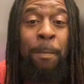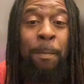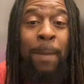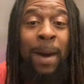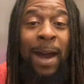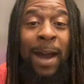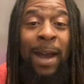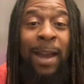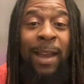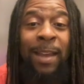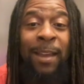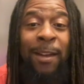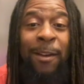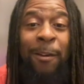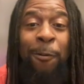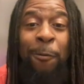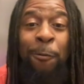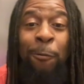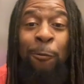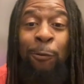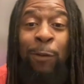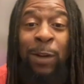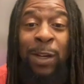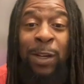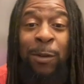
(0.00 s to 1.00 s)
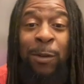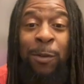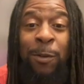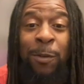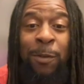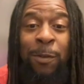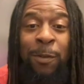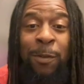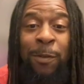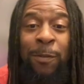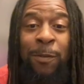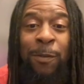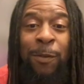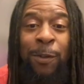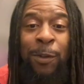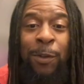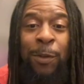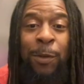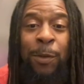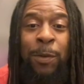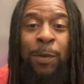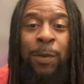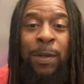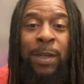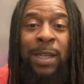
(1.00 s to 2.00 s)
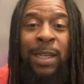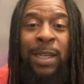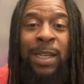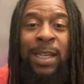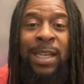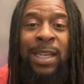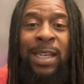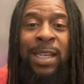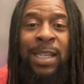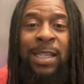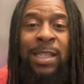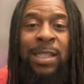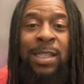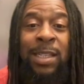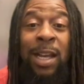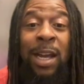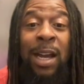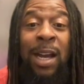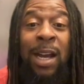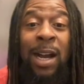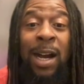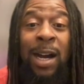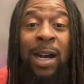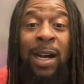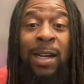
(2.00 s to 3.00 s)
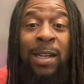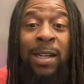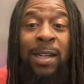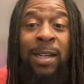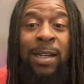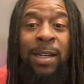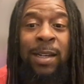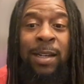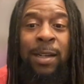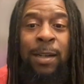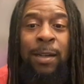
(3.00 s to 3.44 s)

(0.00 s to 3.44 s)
my riddle for you is Akkad.